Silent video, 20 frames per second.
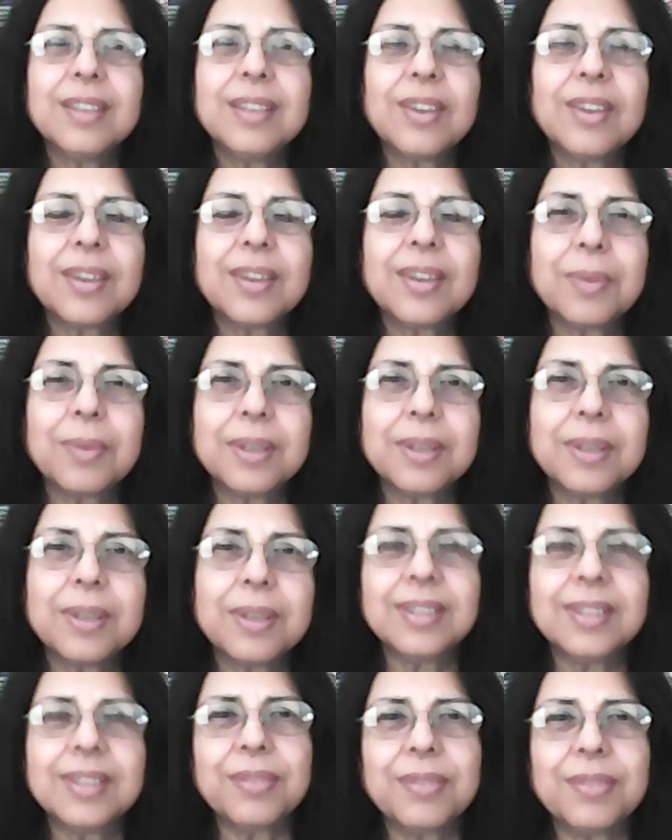talk about
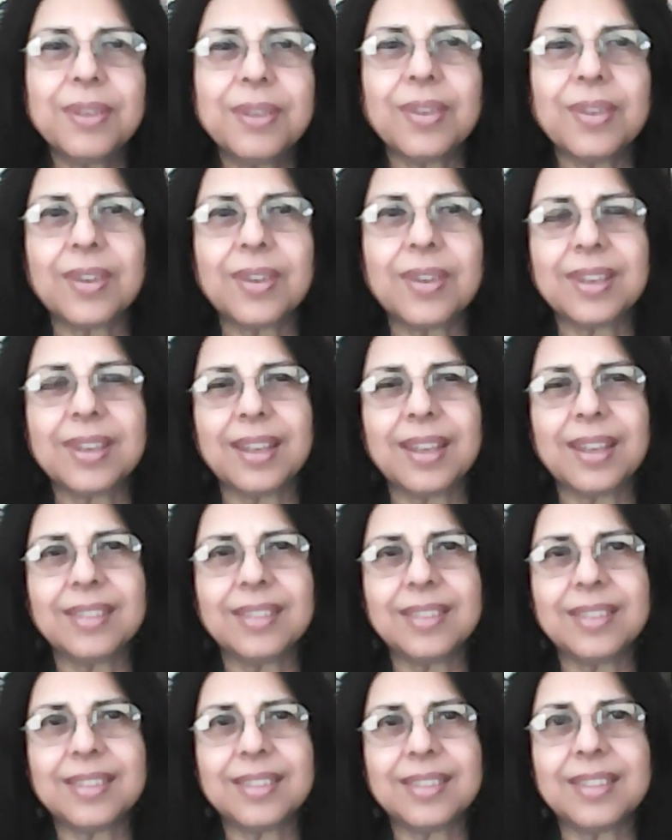a different
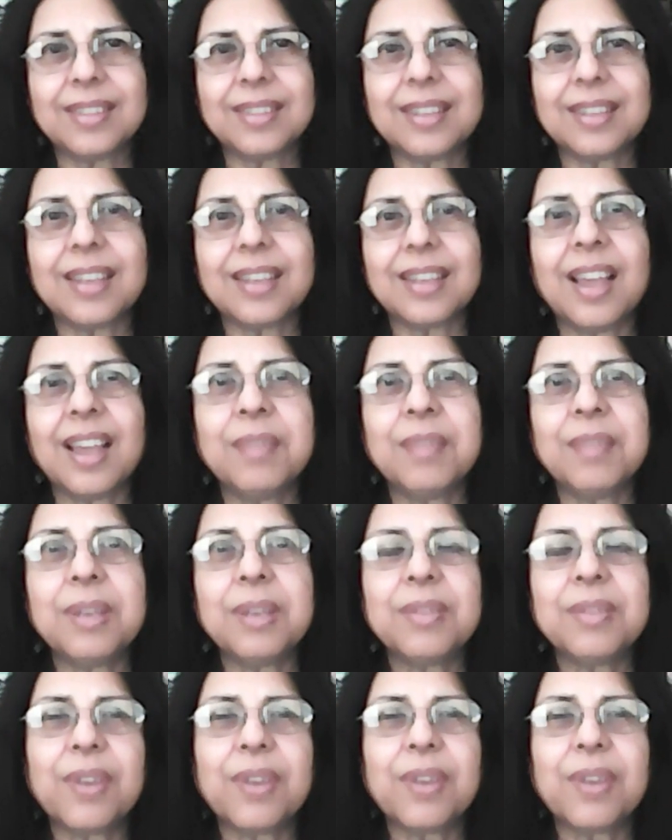organization that I'm
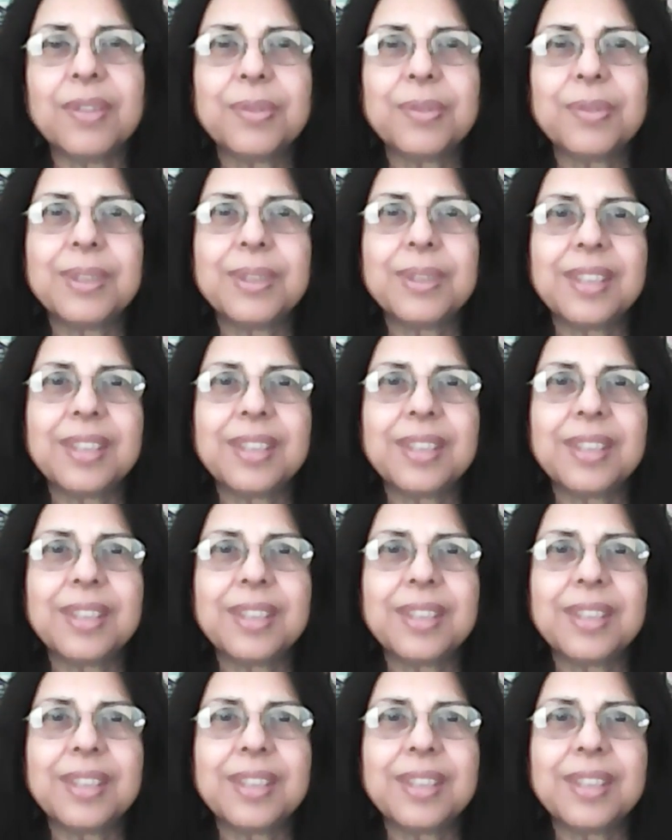involved with